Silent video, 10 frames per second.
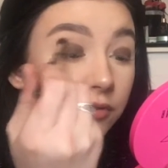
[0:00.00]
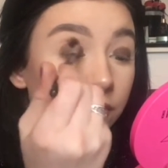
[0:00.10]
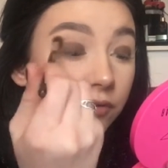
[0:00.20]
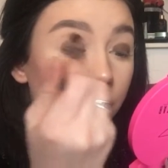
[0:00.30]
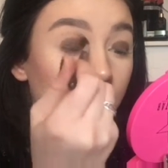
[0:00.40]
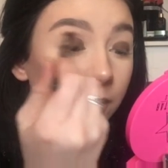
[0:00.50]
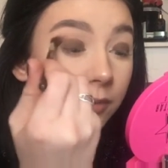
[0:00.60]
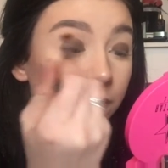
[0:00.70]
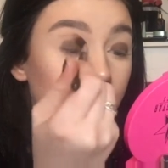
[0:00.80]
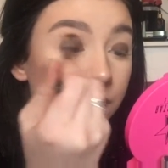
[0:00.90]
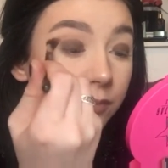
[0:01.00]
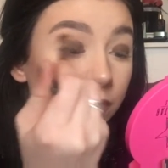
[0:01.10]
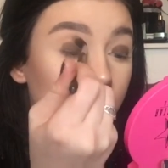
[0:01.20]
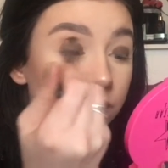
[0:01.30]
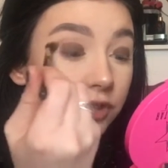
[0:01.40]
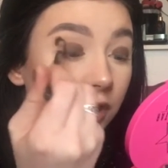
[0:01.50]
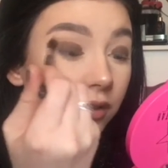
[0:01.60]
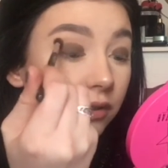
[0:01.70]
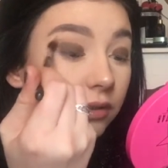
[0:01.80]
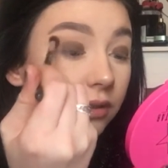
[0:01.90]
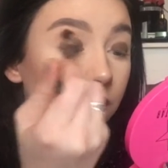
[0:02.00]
right above this brown shadow.